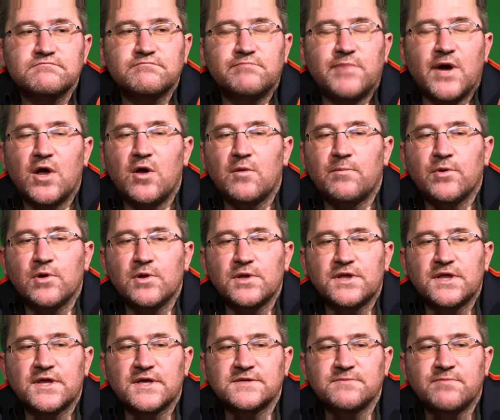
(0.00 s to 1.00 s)

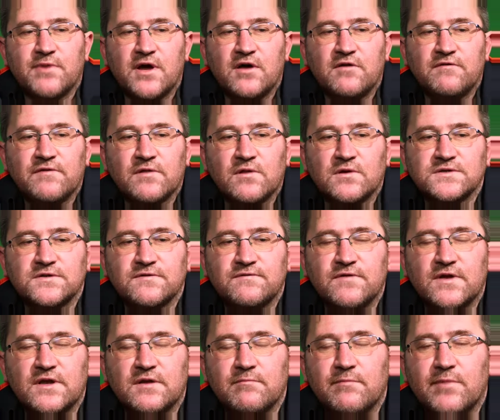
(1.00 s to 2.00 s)
biopolitics,
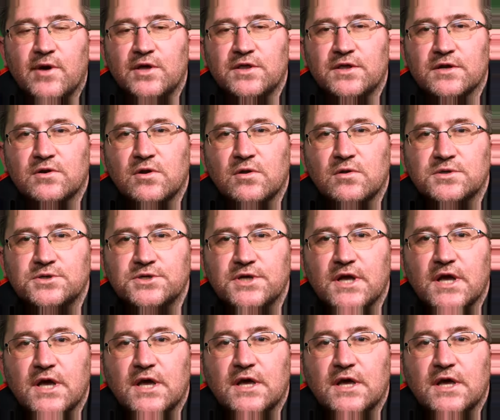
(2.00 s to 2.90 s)
biophilosophy, and biotechnology.